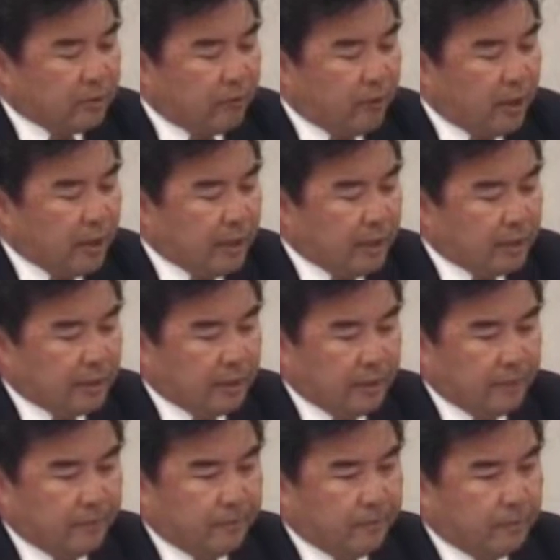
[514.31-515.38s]
far as
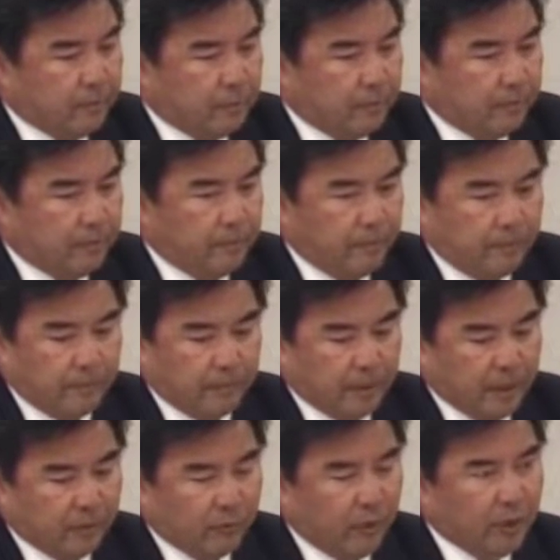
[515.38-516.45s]

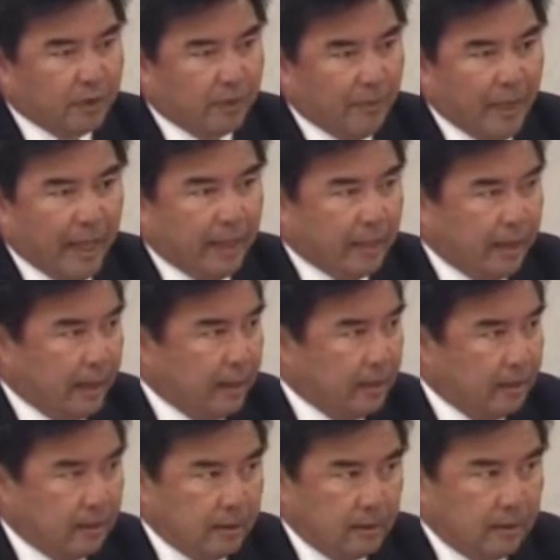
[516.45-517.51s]
the mandate,
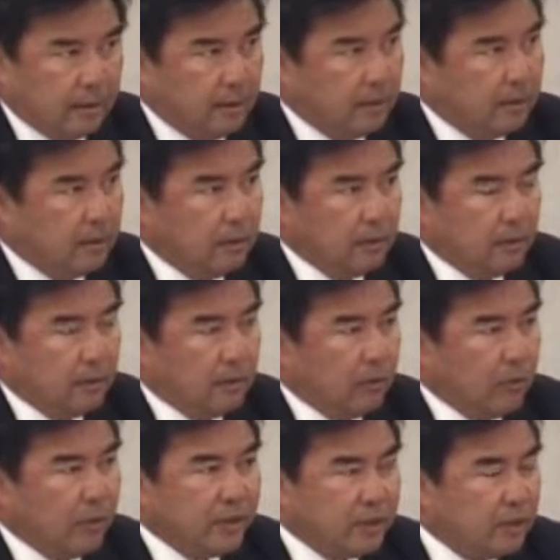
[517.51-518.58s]

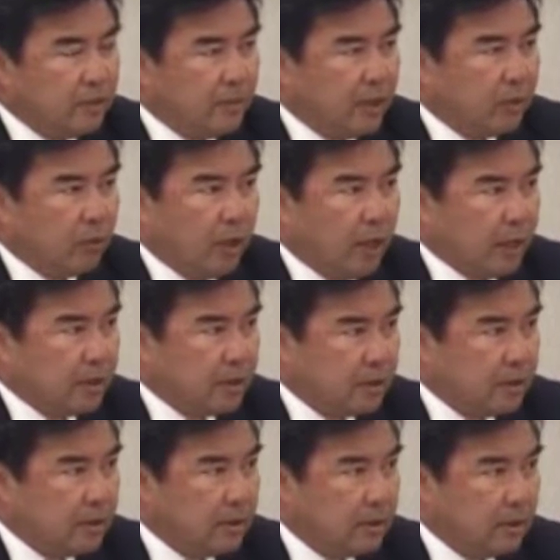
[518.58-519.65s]
what's the big rush?
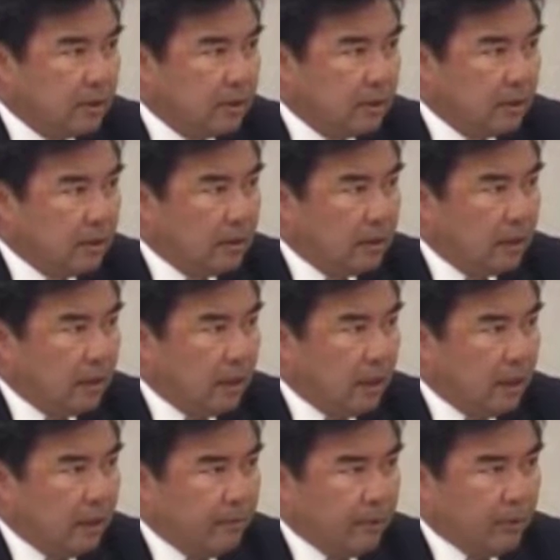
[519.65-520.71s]

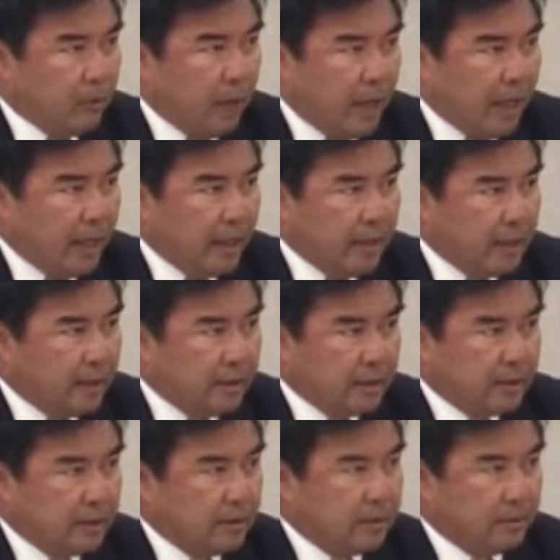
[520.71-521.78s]
I mean, why
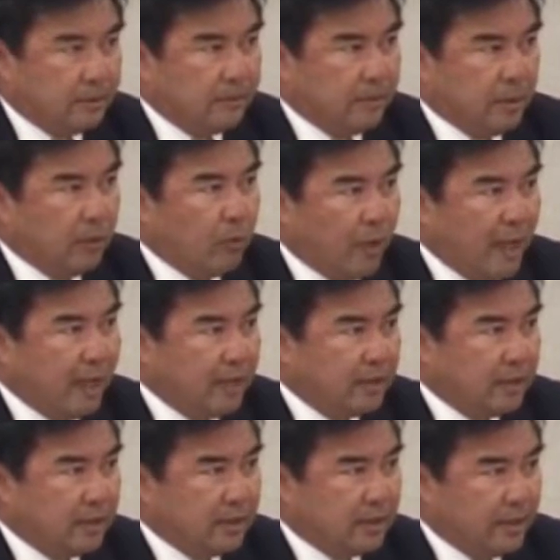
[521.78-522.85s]
is
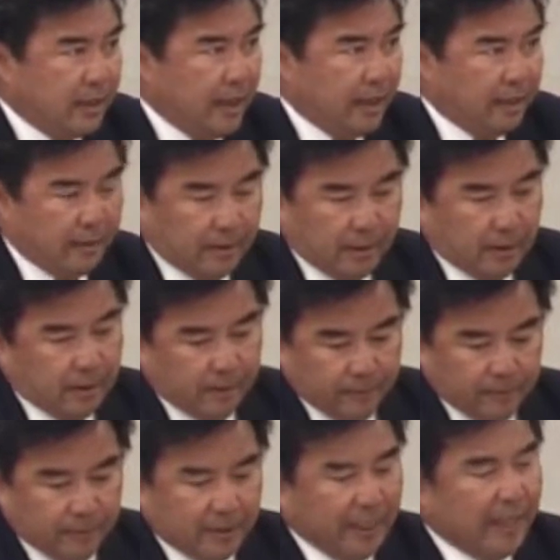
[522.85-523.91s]
the state
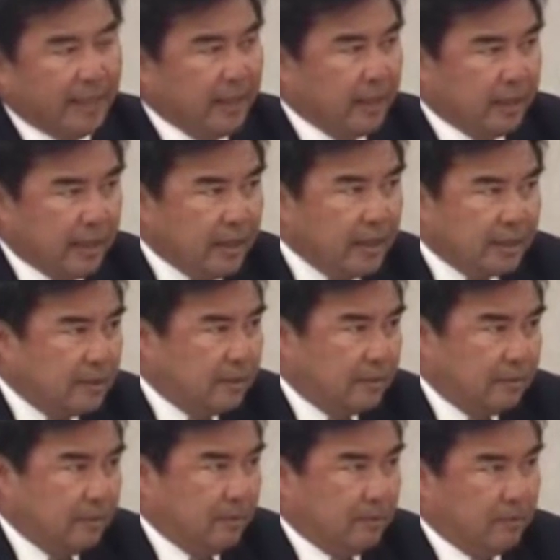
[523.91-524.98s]
taking this
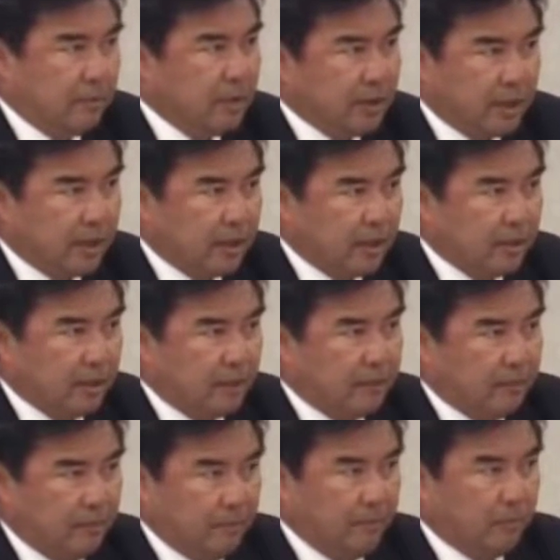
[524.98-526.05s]
particular
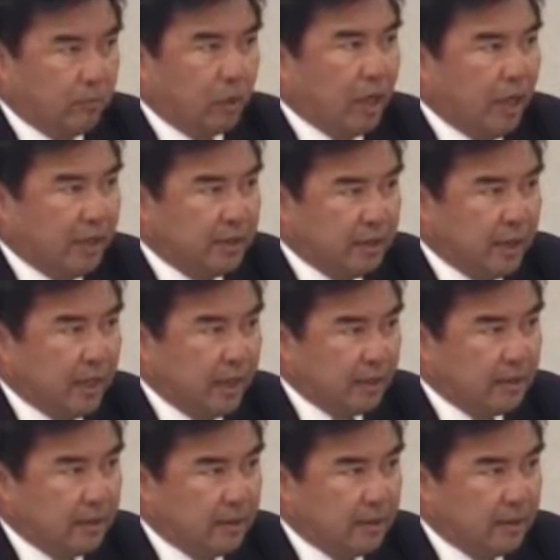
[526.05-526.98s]
project